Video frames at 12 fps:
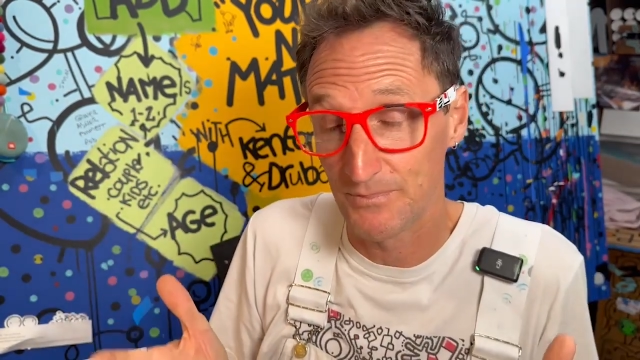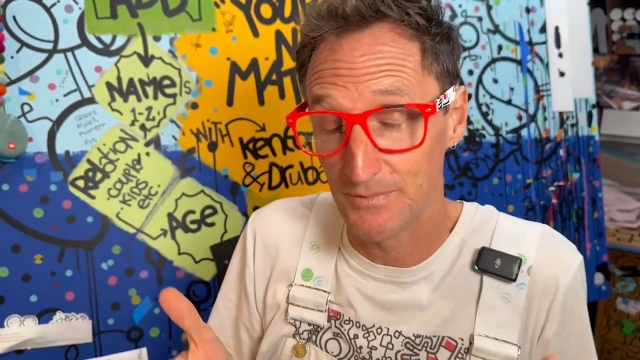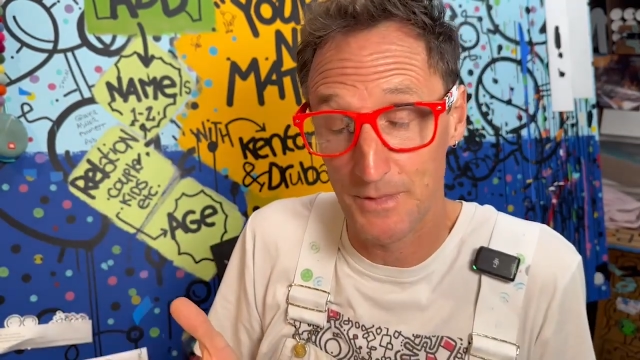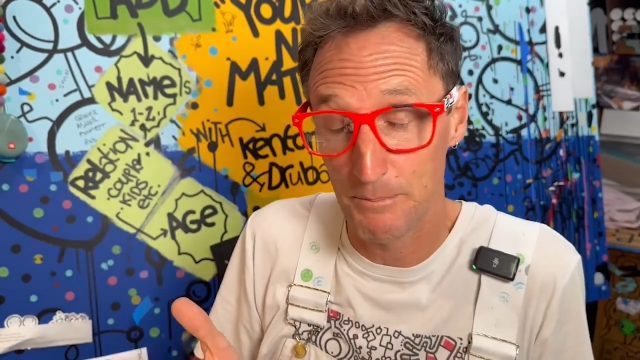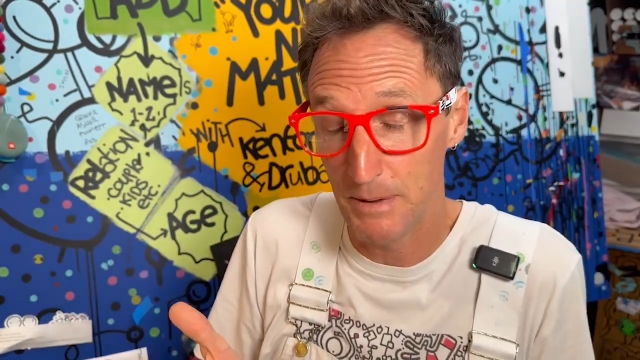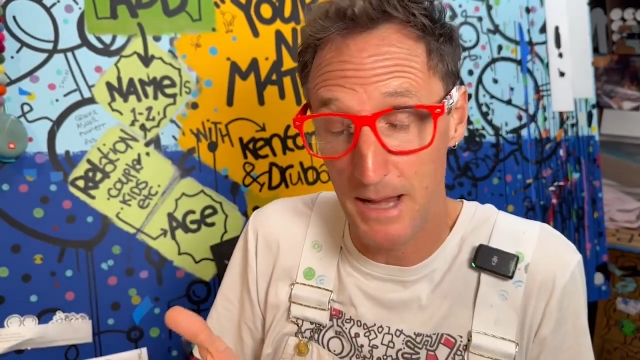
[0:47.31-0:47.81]

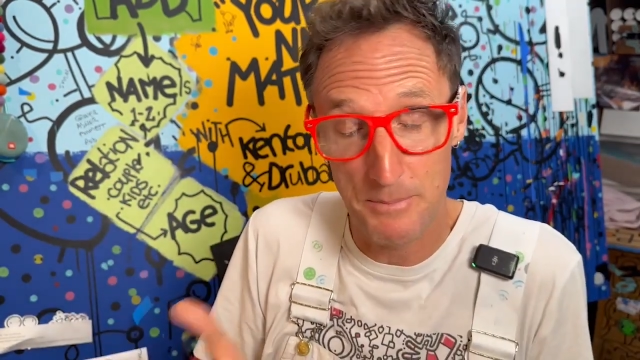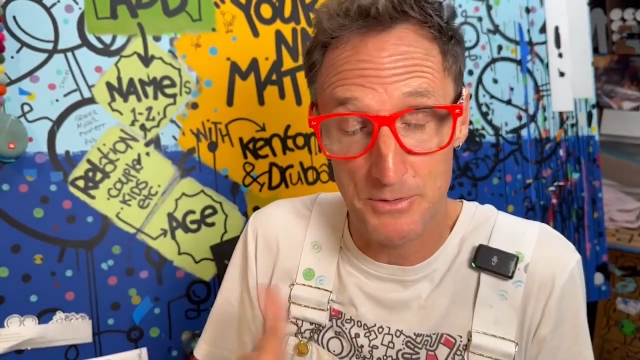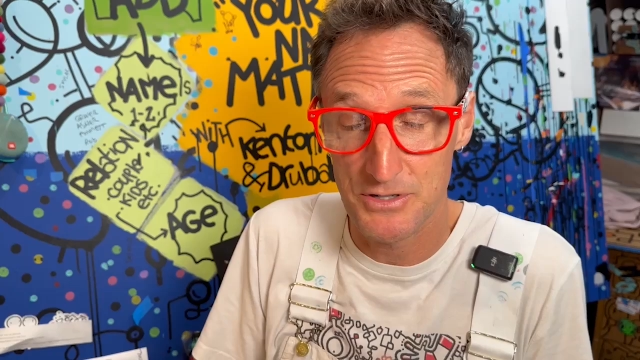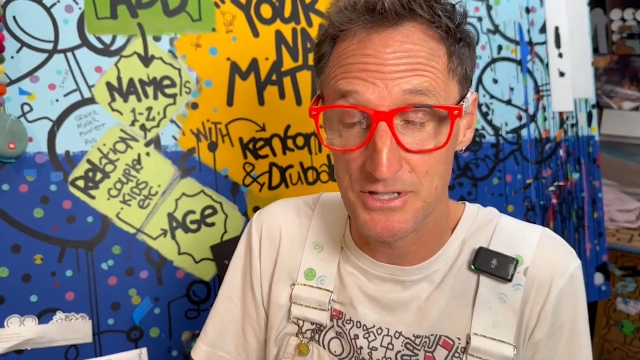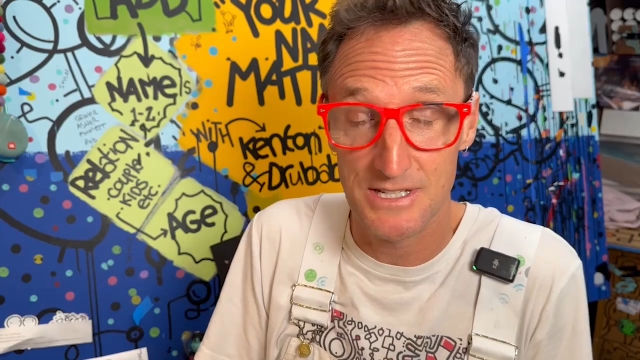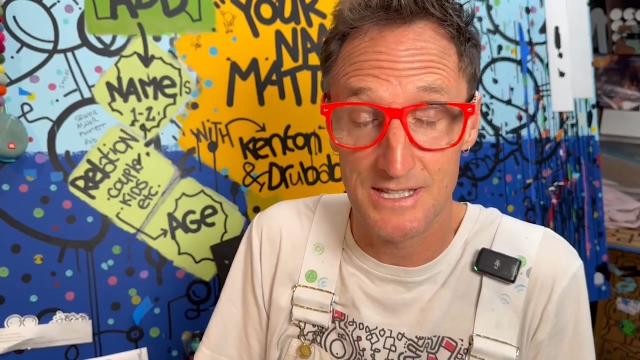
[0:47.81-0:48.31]
the
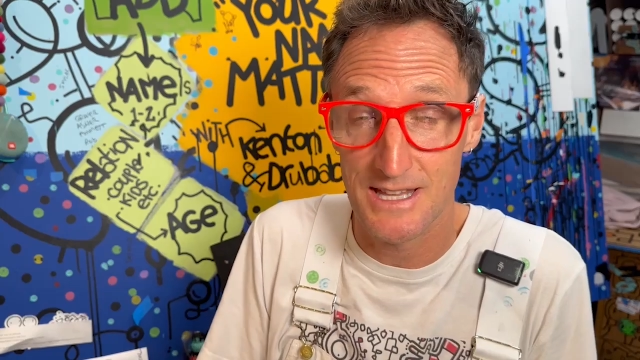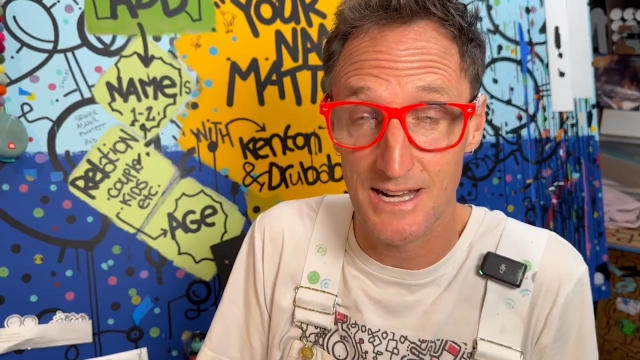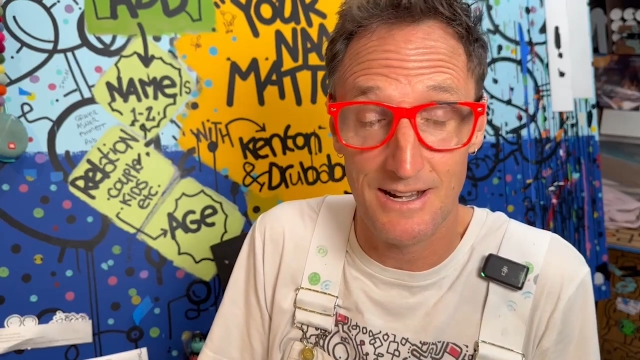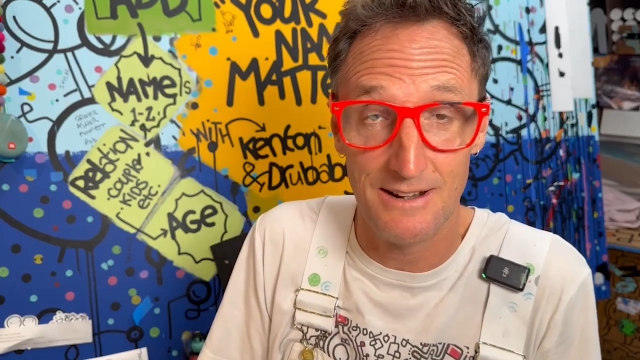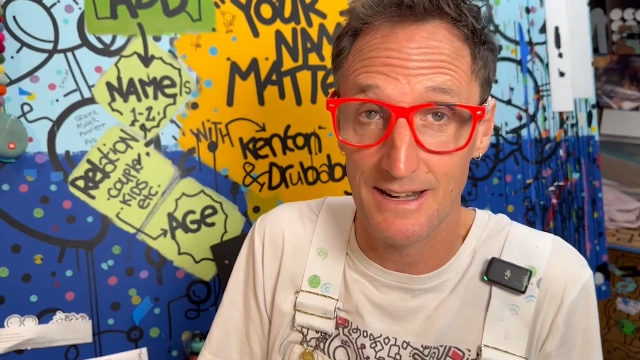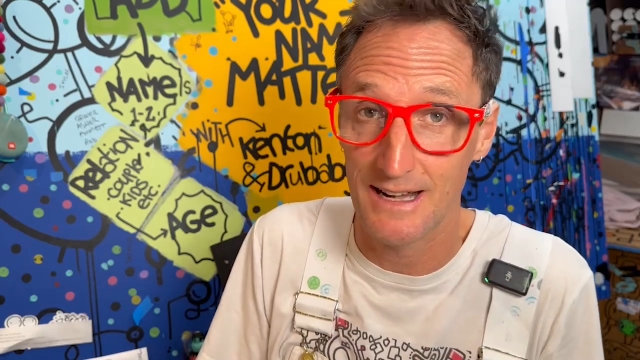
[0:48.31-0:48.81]
paper's just
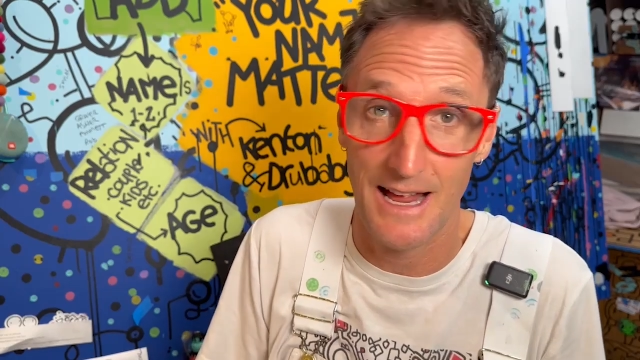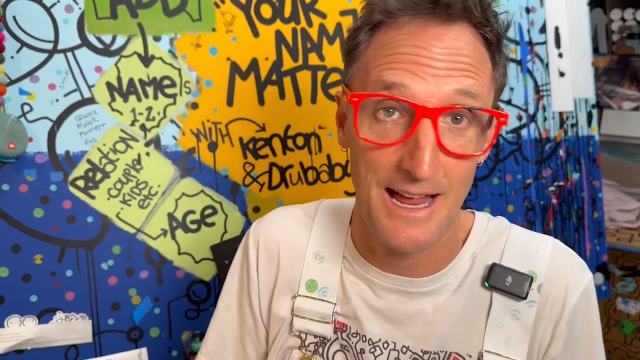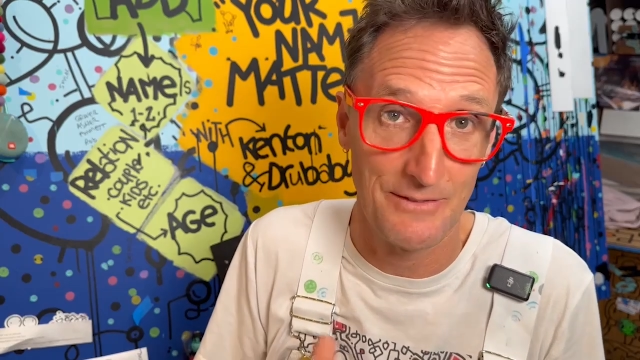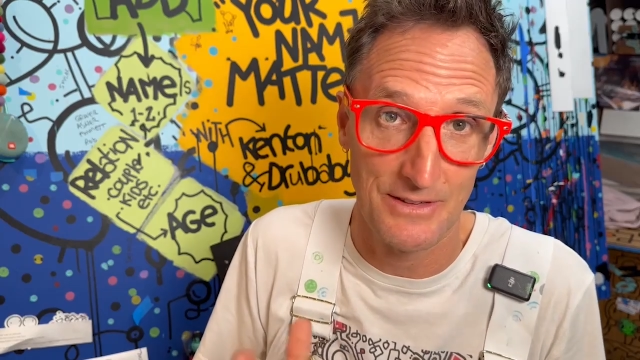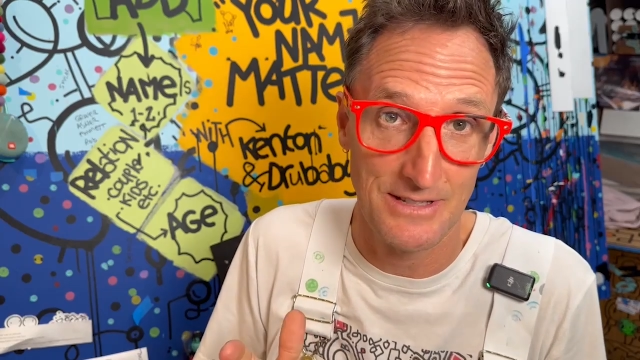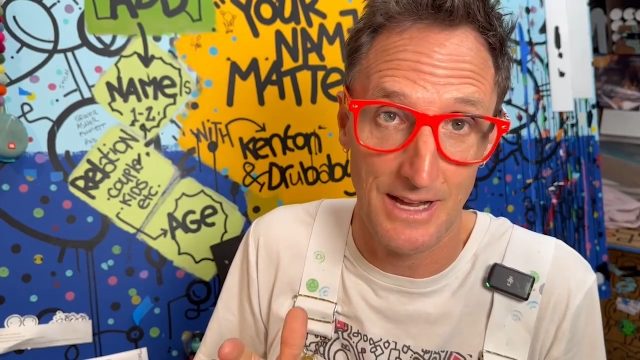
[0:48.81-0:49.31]
there and I
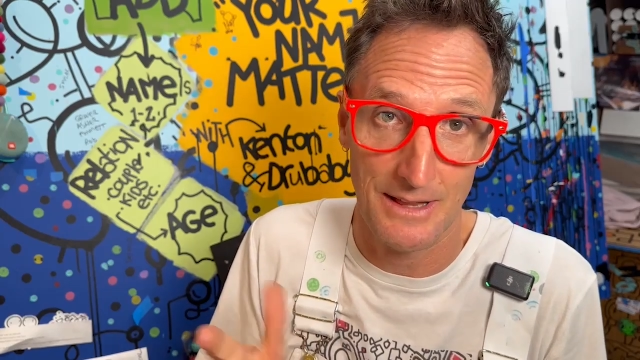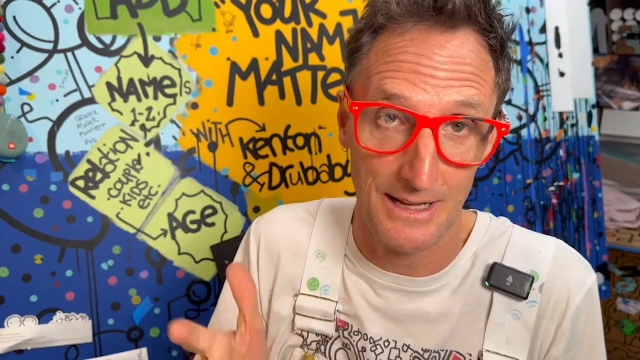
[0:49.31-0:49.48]
have the time,